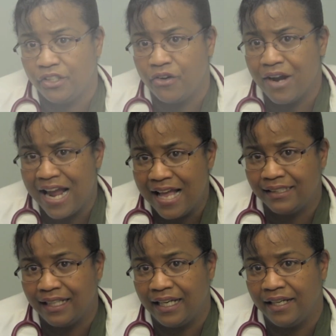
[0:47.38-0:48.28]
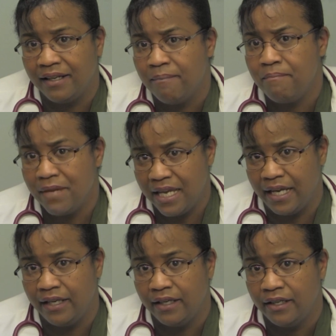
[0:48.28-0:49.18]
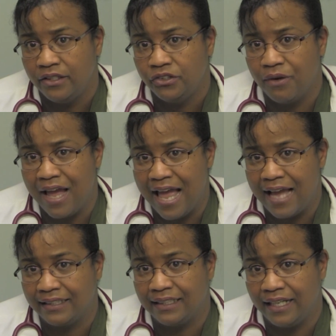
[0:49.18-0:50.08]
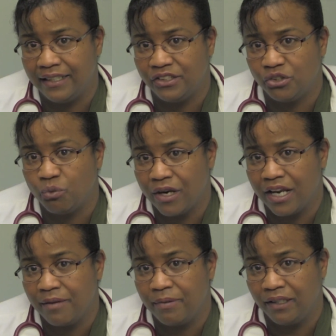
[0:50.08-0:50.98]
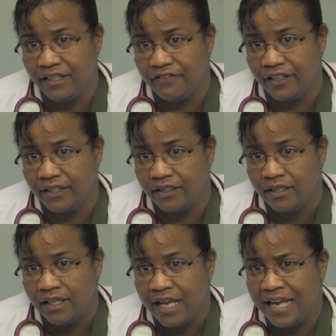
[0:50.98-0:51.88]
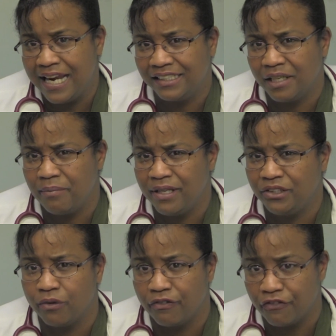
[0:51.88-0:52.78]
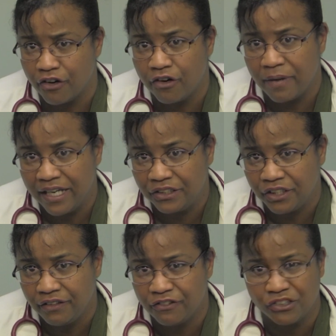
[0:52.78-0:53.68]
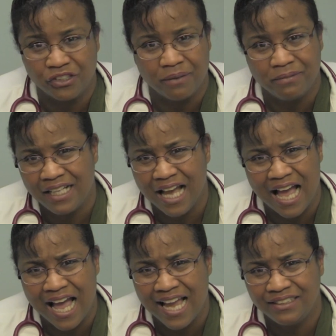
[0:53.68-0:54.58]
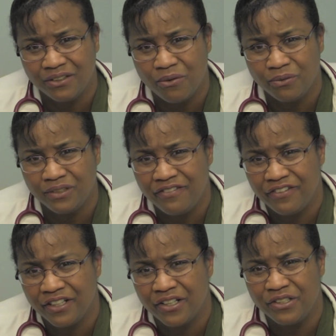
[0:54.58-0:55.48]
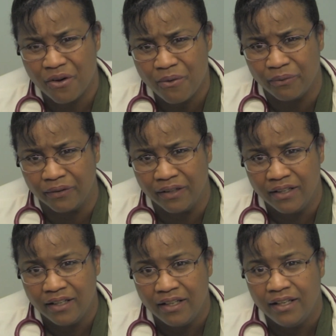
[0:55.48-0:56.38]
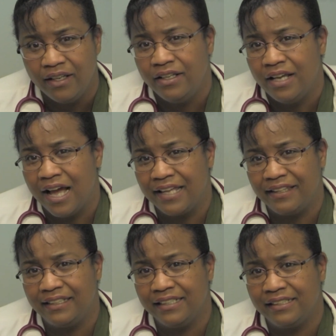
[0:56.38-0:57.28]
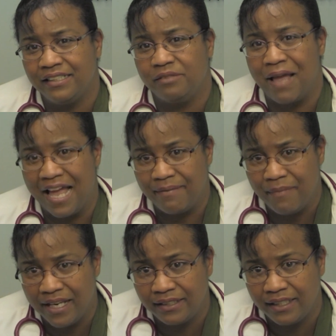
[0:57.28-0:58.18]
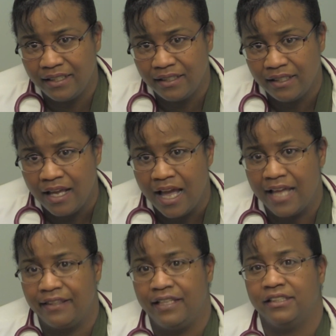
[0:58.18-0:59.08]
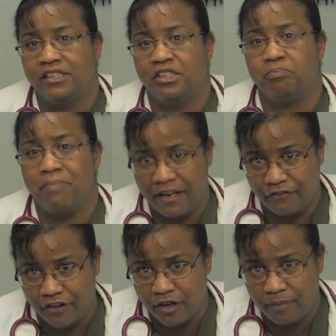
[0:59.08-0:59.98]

You're asking me to act against what I believe in and asking me to refer a patient for something I don't even condone. I think this is bad medicine. I think this is bad for our